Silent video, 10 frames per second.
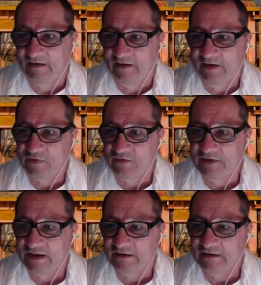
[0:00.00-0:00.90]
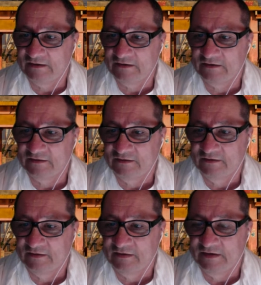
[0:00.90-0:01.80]
He protected
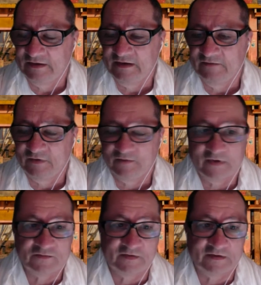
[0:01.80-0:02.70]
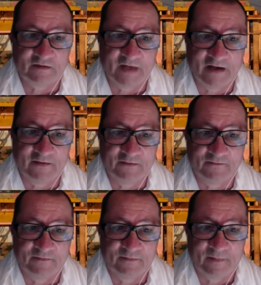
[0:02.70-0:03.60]
the Vaivashvata
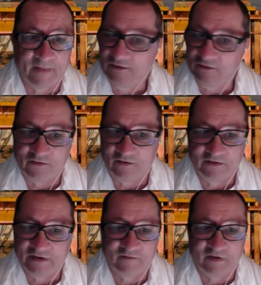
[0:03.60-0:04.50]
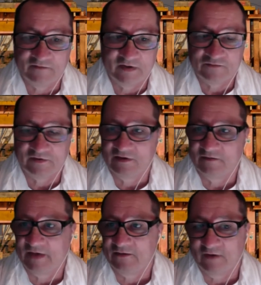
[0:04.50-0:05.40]
Manu, and not only the Vaivashvata
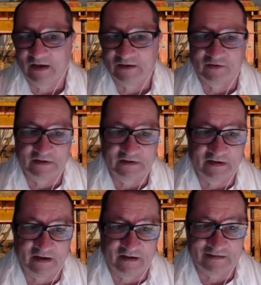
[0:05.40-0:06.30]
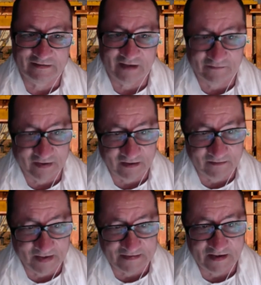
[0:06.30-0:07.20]
Manu, actually there are several
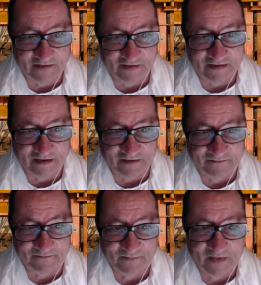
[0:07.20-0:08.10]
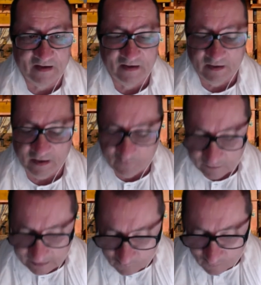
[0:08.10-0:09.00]
Matsyavatar.
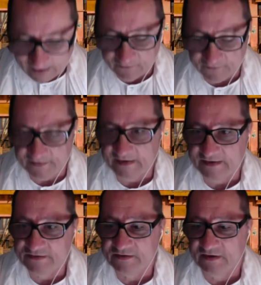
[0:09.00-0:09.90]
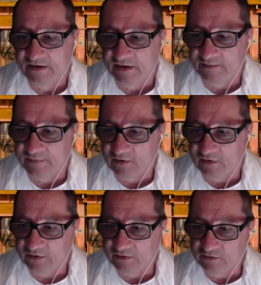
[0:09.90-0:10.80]
In one of these, he
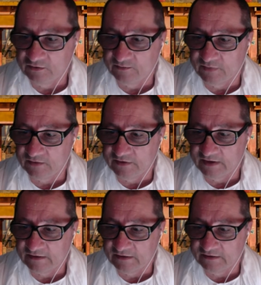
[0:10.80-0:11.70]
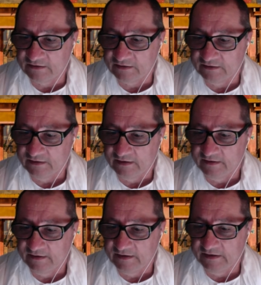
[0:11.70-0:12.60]
also protected
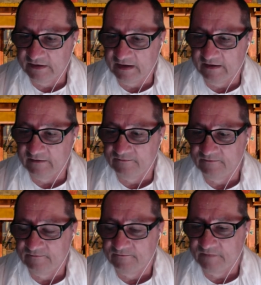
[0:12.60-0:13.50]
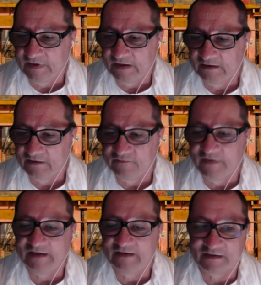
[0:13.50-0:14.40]
the
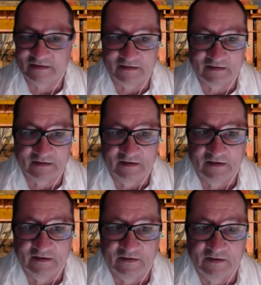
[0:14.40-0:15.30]
Vedas, the